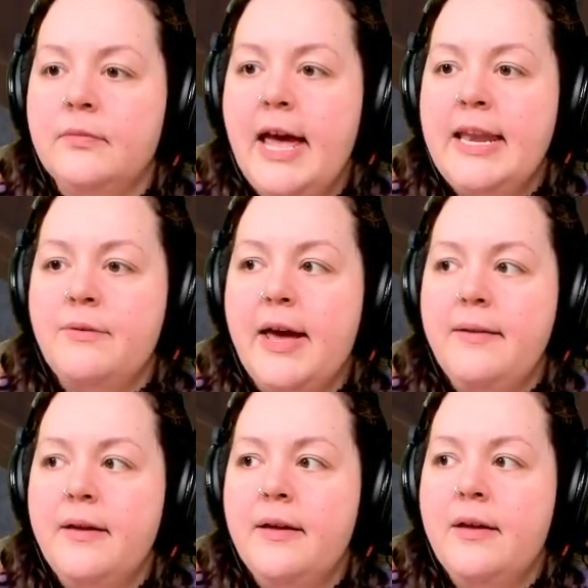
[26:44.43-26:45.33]
Anyway.
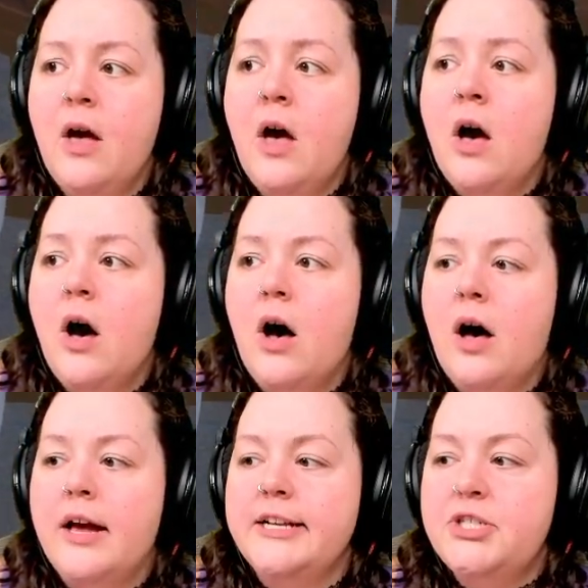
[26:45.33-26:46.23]

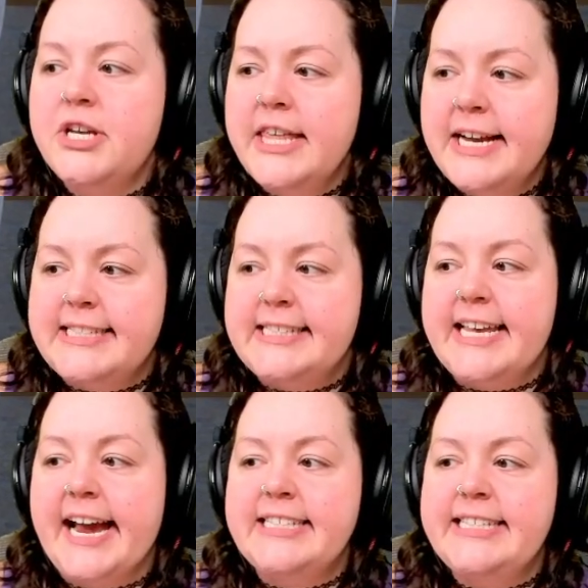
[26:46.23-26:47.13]
Aw, uh, is she like
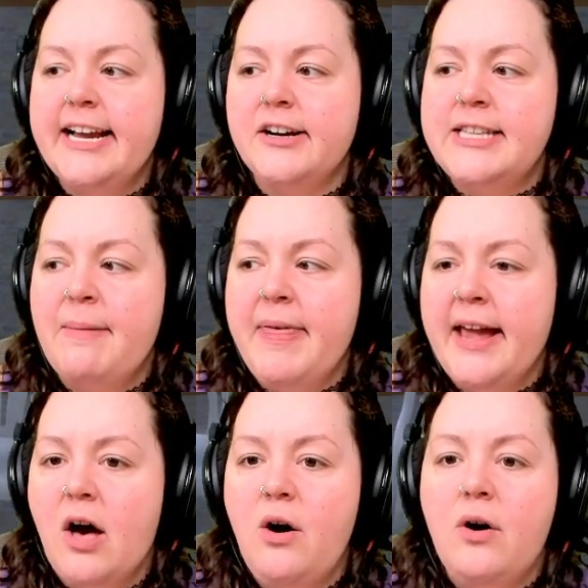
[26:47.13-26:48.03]
sick, sick or
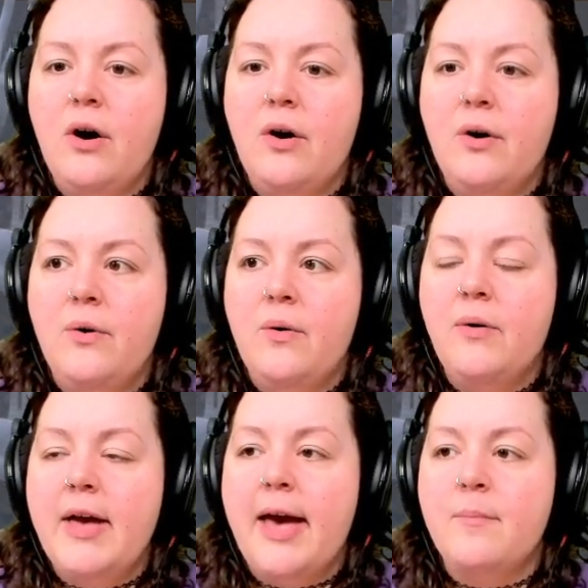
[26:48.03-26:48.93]
something? Oh, oh,
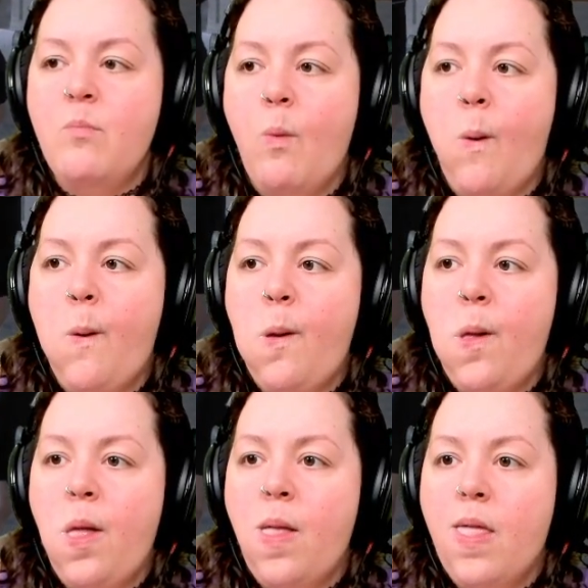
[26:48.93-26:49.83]
okay.
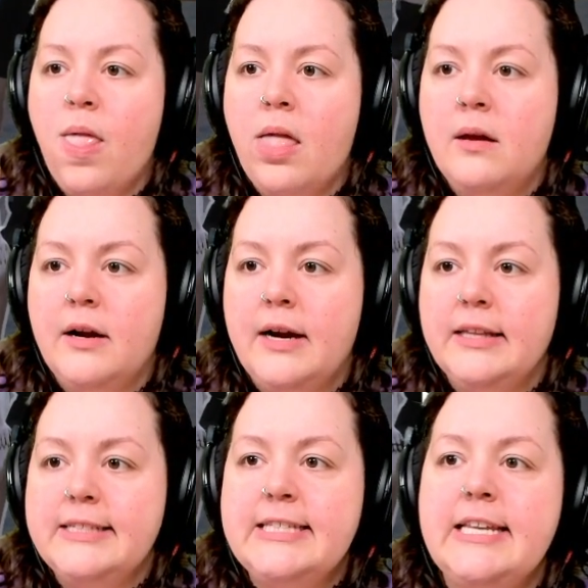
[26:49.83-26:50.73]
All right,
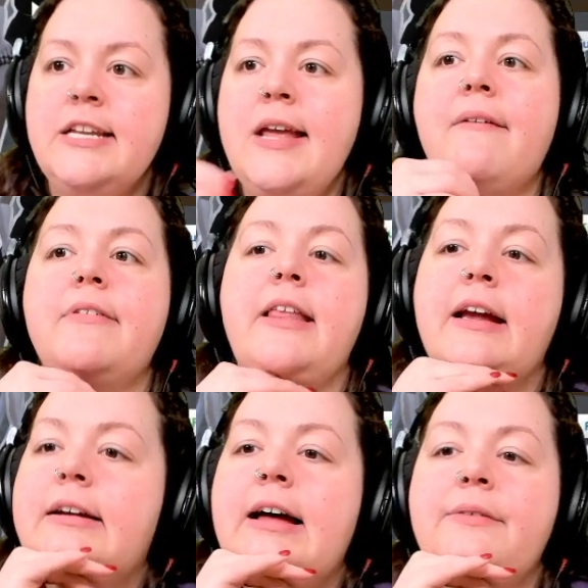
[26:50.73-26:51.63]
let's sit and have a, like
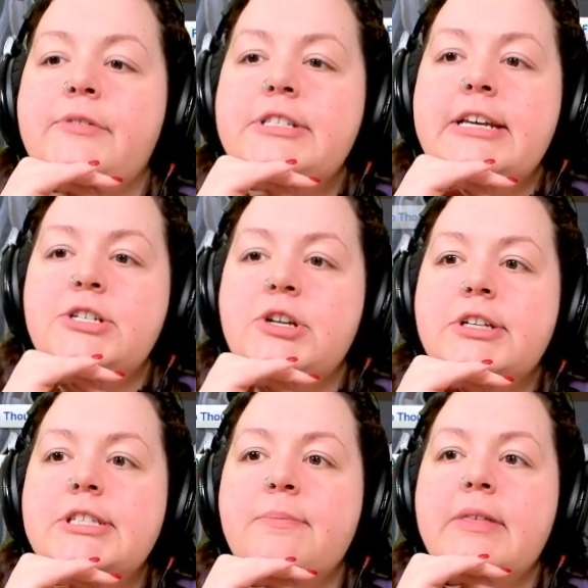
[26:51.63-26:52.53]
a conversation or
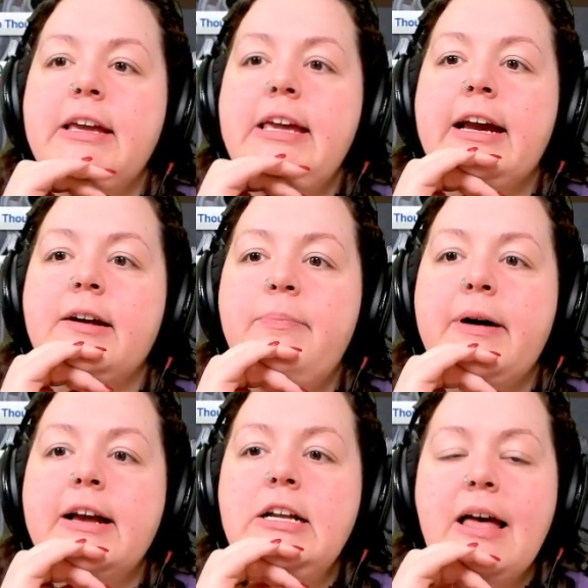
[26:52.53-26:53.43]
something here.
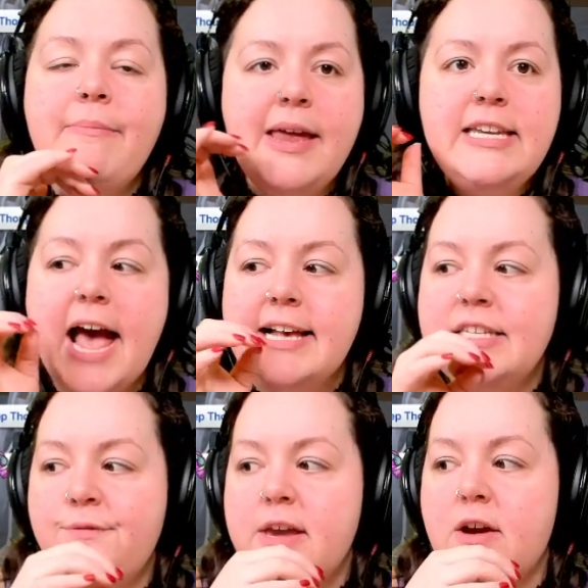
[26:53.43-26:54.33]
But Clement has
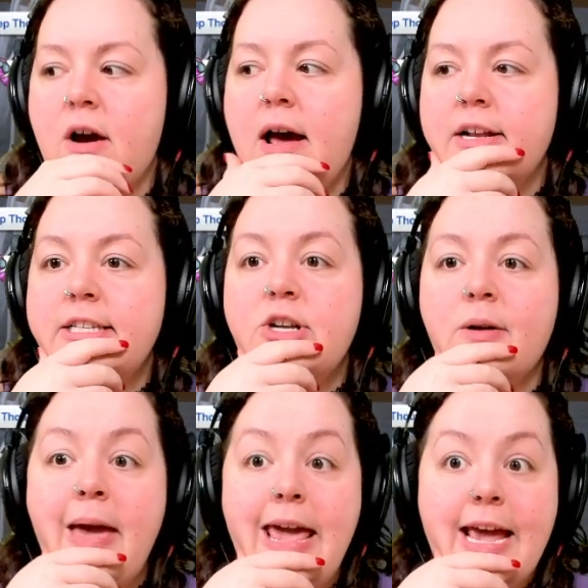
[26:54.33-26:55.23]
to figure out how to start
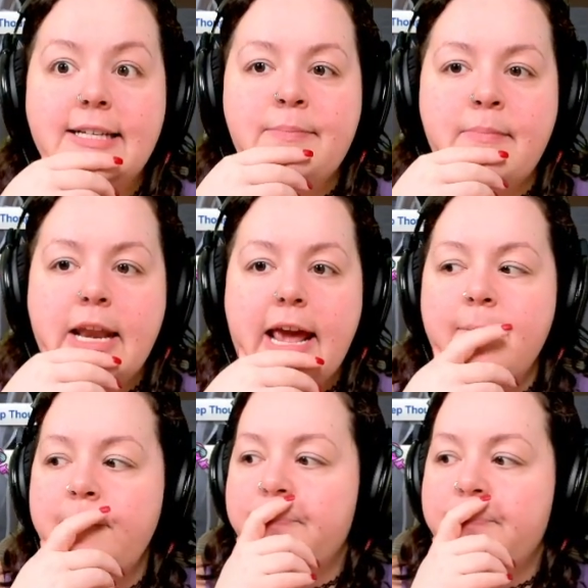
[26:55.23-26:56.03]
making some money.